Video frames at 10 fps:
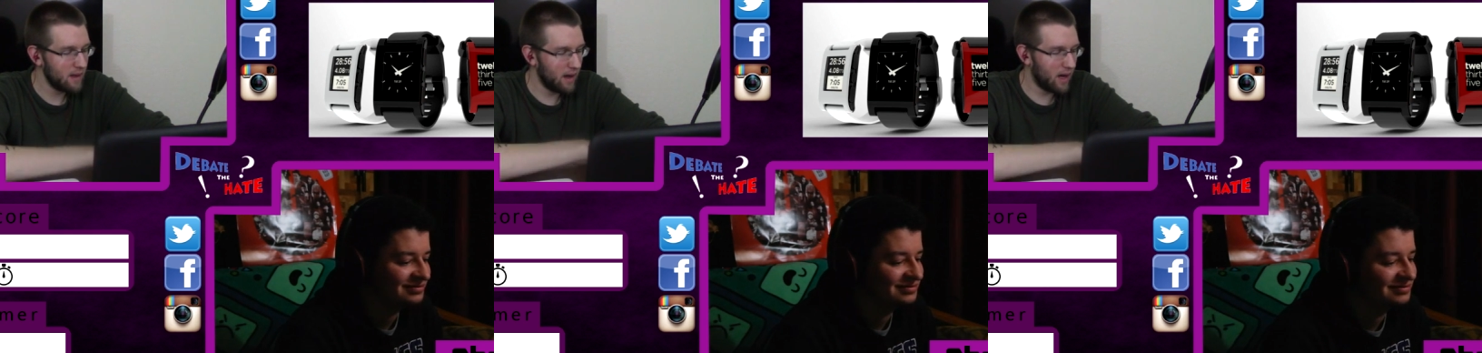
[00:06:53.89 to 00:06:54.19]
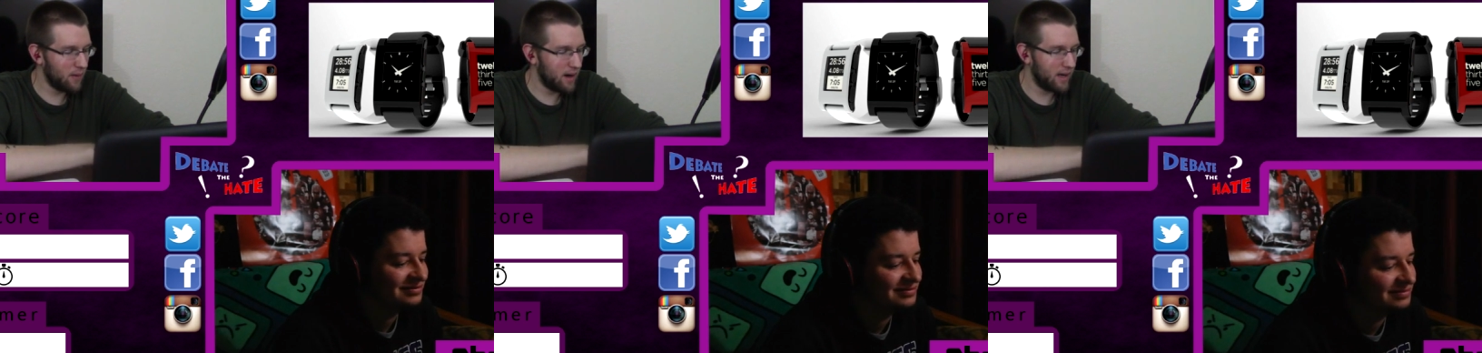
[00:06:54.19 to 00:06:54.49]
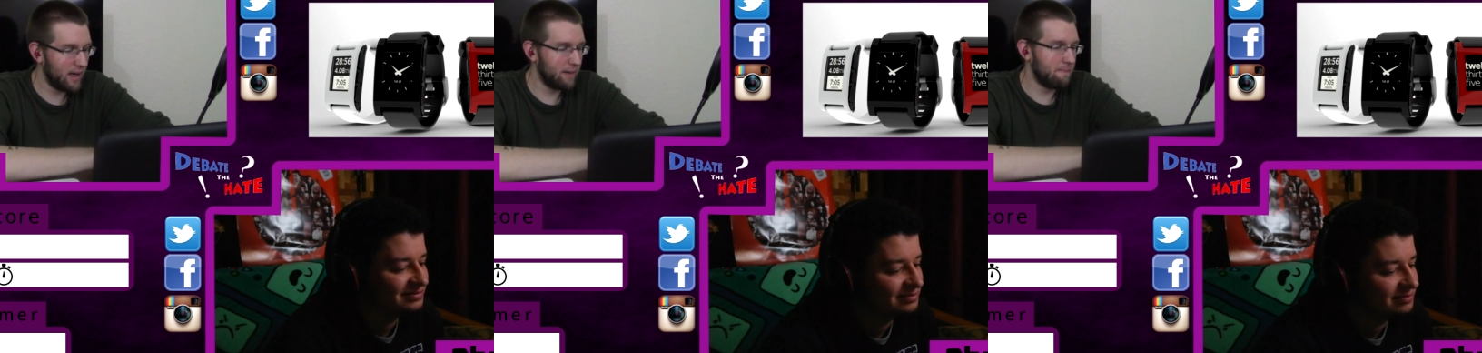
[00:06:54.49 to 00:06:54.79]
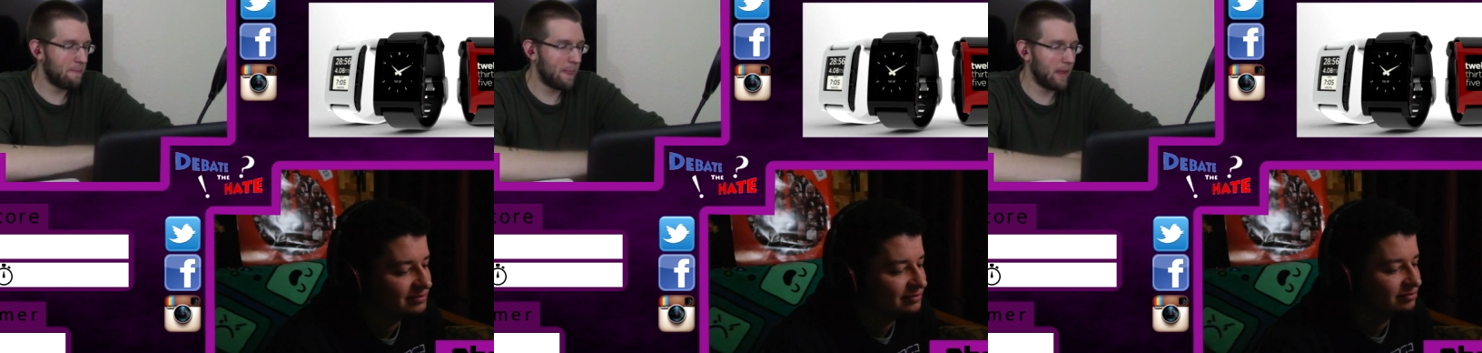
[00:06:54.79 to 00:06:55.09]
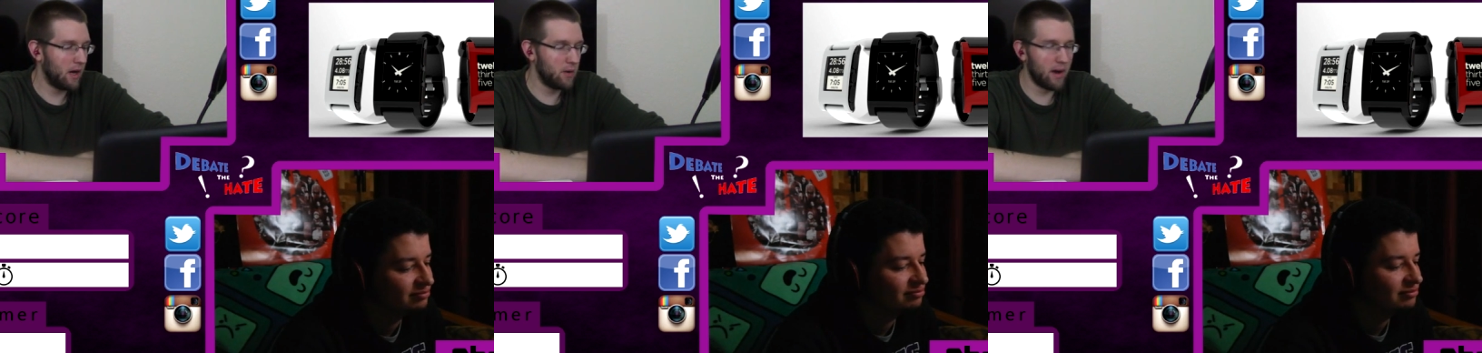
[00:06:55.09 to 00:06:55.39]
Speaker 1: Alrighty, Dan.
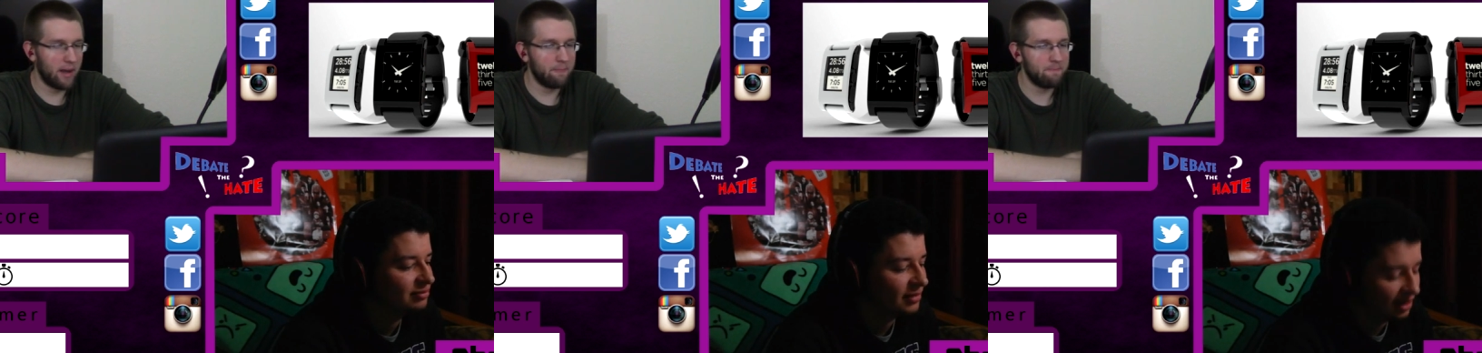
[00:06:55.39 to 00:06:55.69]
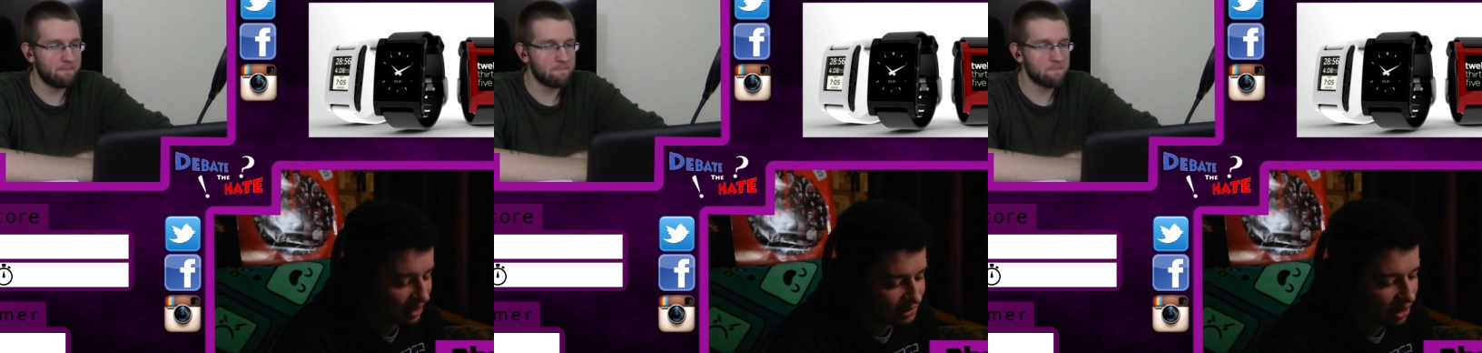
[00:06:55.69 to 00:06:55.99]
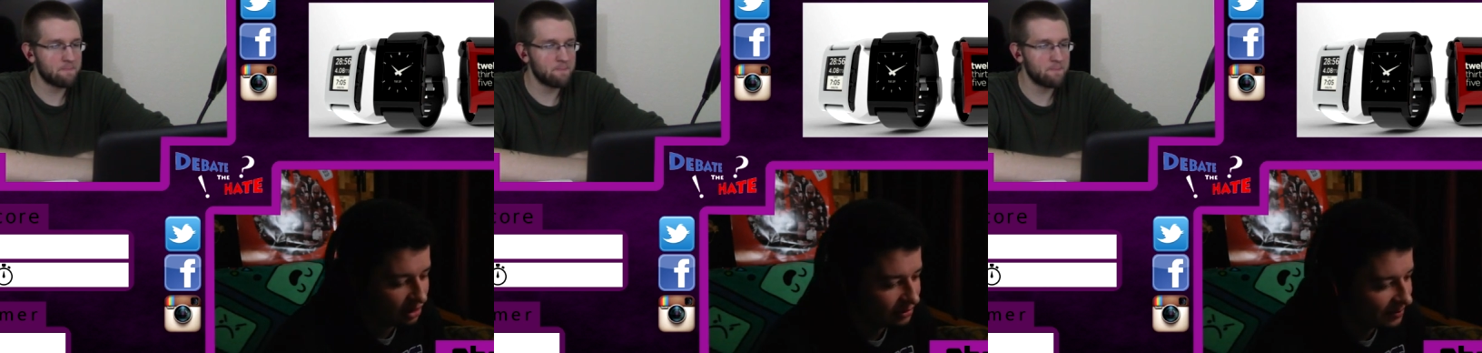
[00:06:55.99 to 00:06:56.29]
Are you ready? Let's go.